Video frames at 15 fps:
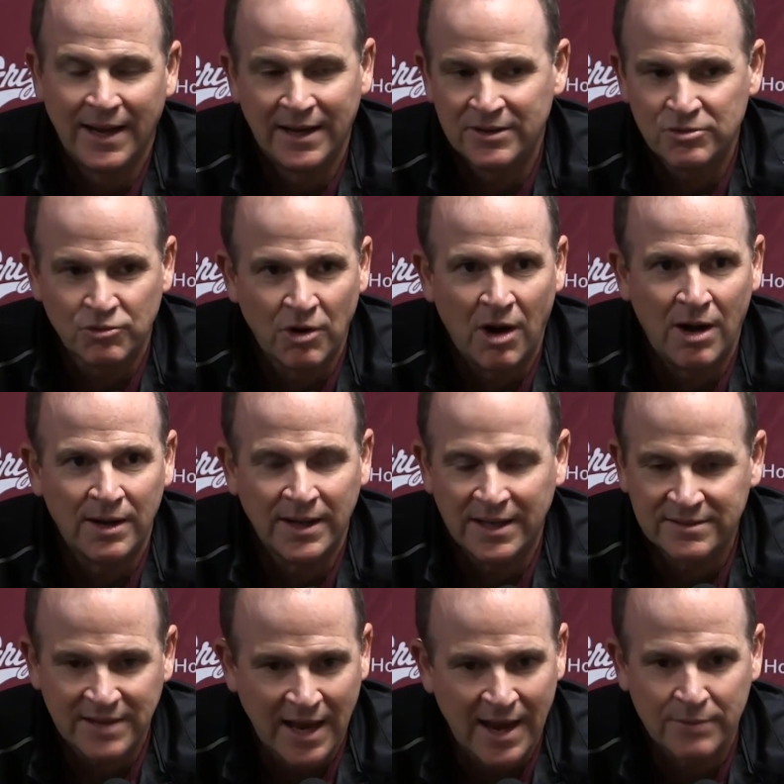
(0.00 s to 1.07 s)
And it's wrong.
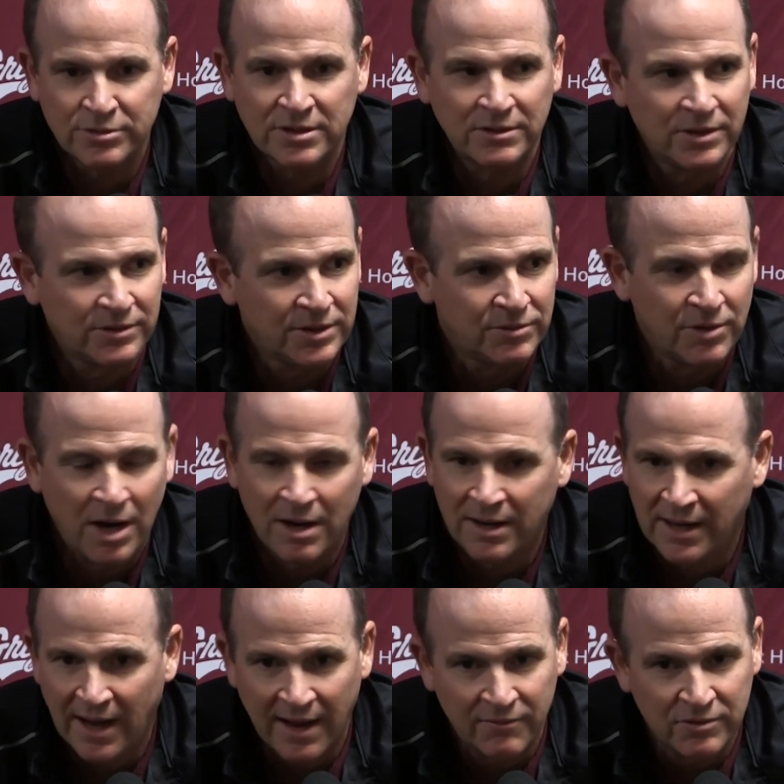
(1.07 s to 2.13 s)
It's absolutely wrong.
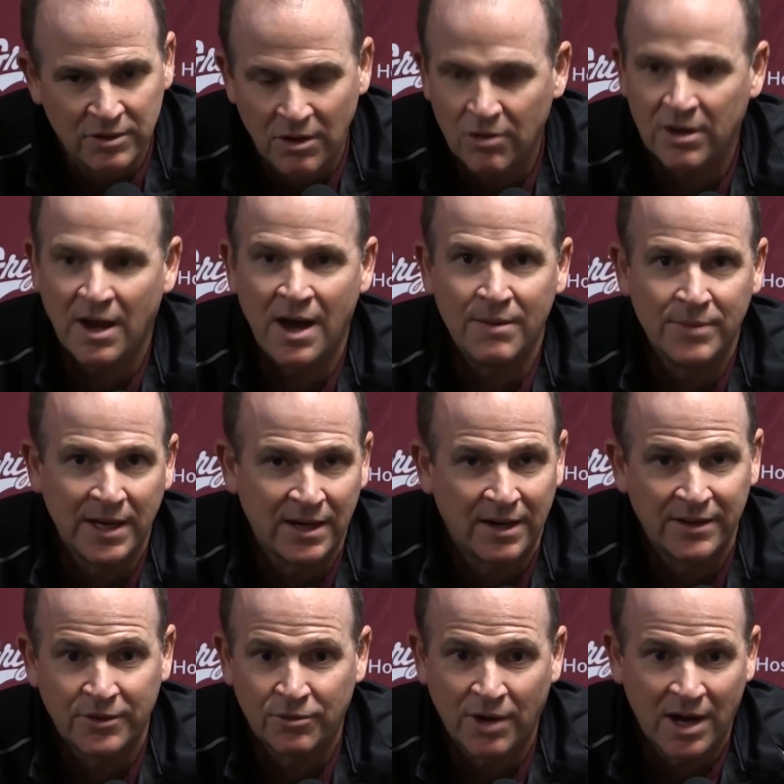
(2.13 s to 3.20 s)
And I have no comment
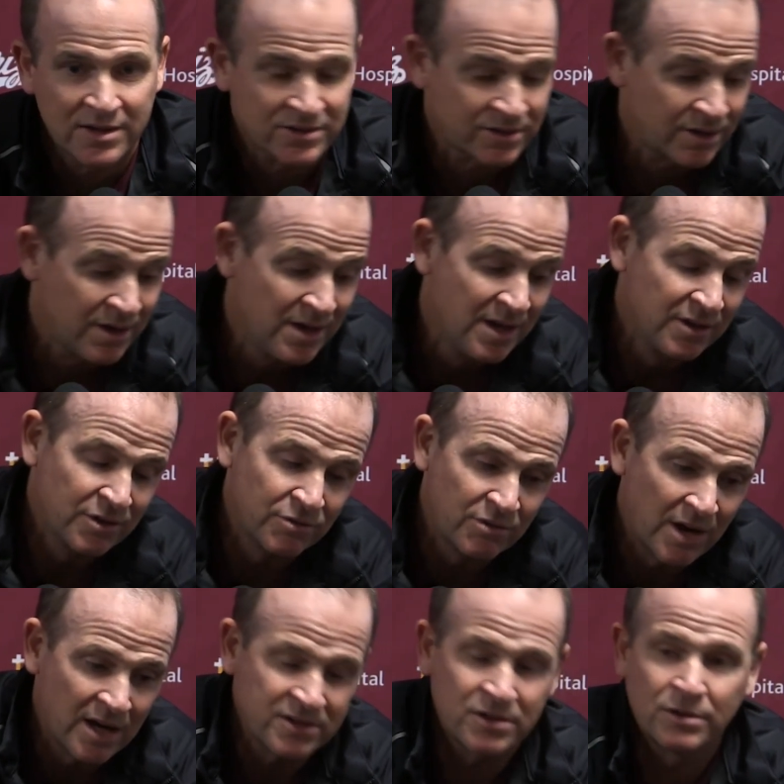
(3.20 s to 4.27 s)
on the roster. The
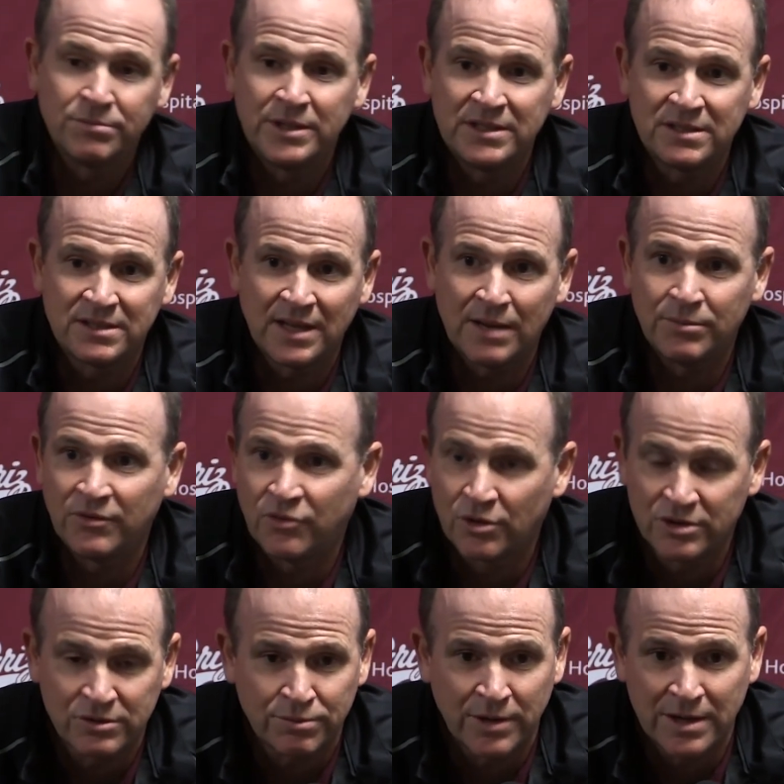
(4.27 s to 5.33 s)
roster will be set
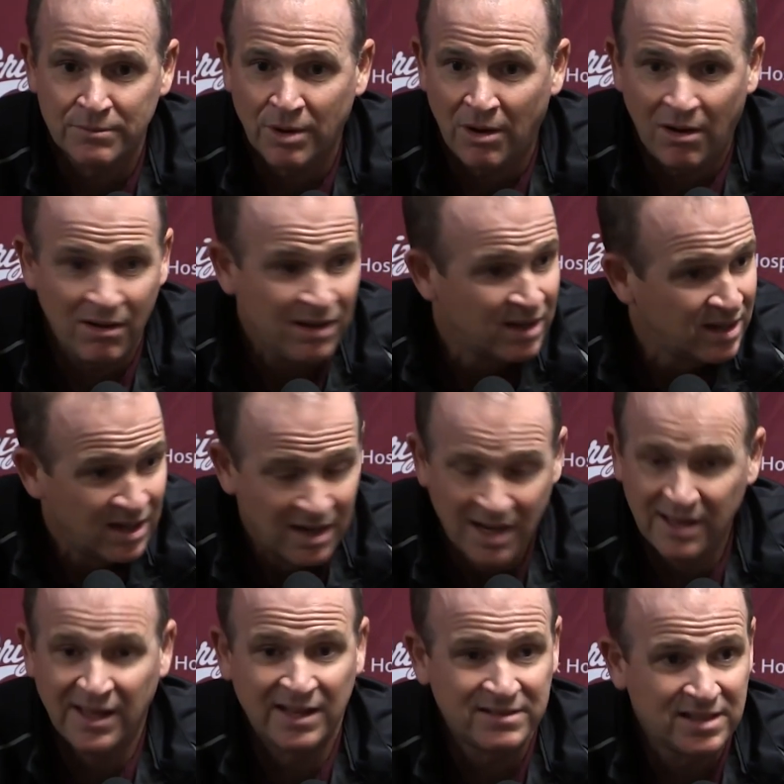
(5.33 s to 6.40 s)
before spring ball,
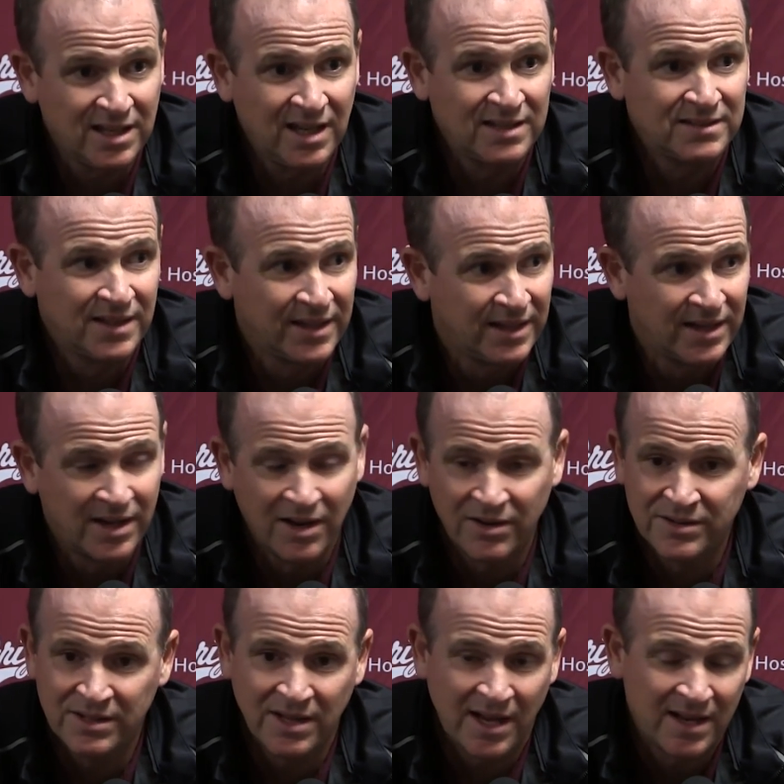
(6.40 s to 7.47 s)
and that's it.
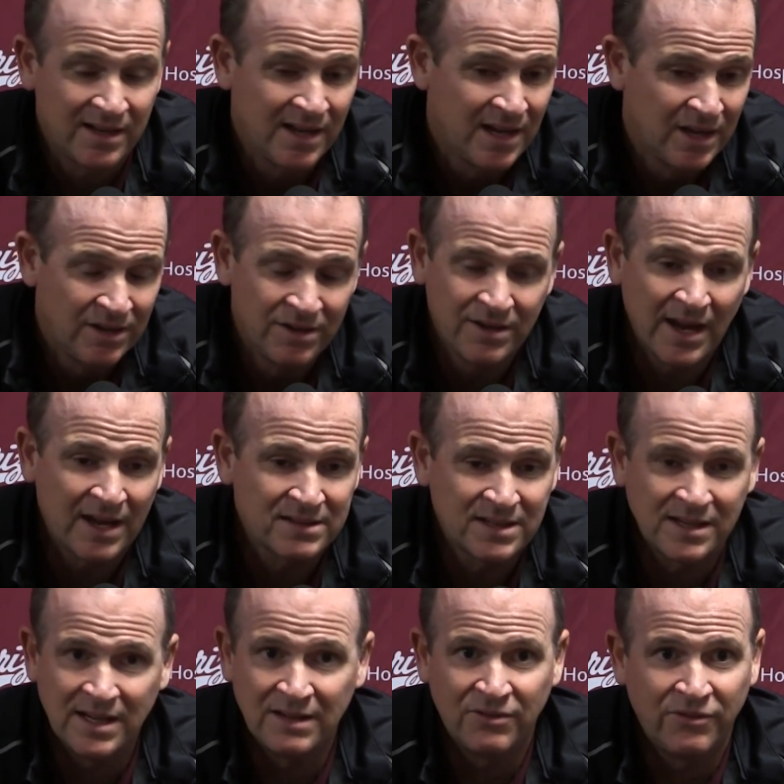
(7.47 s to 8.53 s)
And you guys
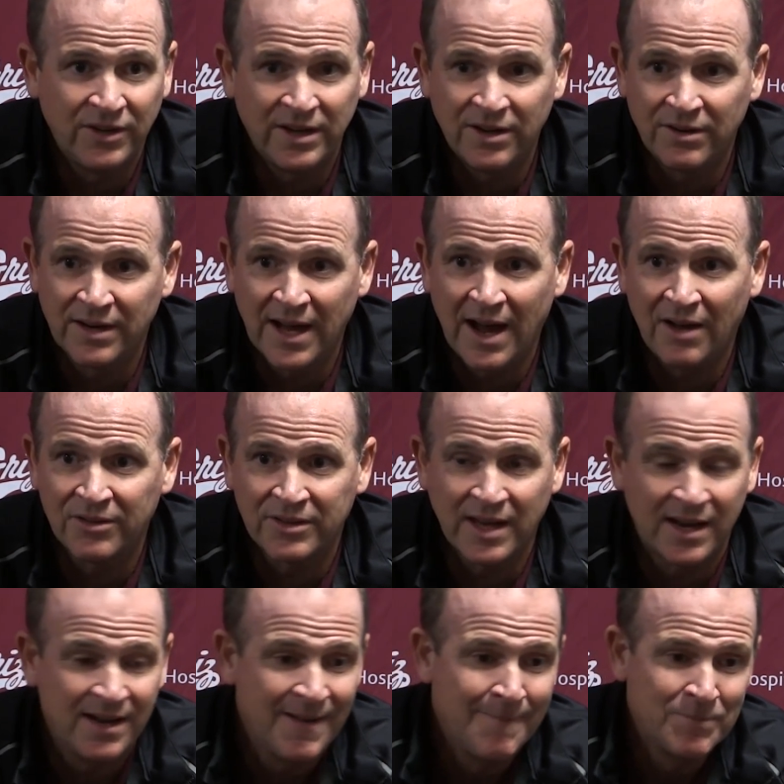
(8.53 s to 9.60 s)
need to figure it out,
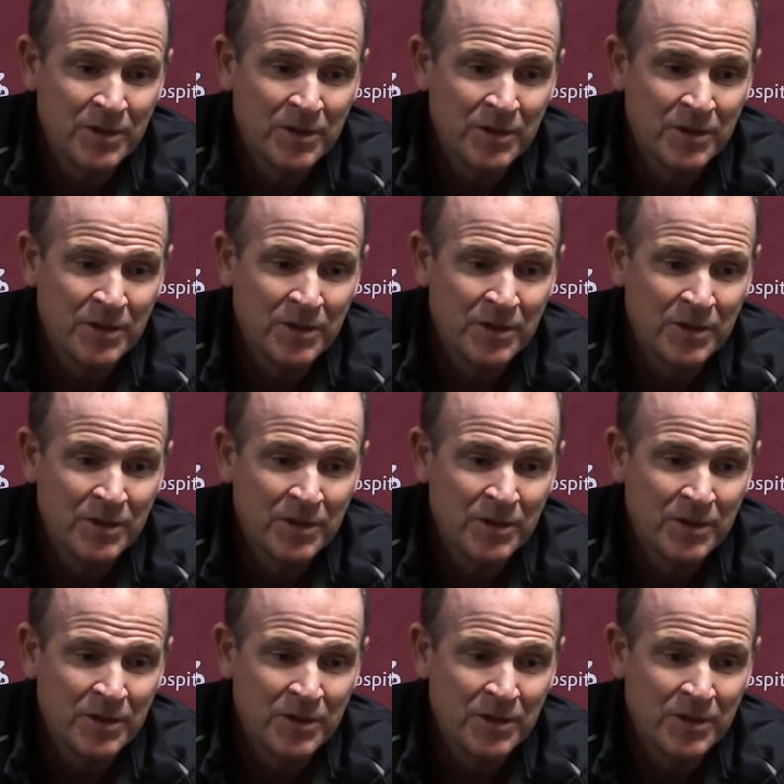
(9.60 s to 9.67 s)
that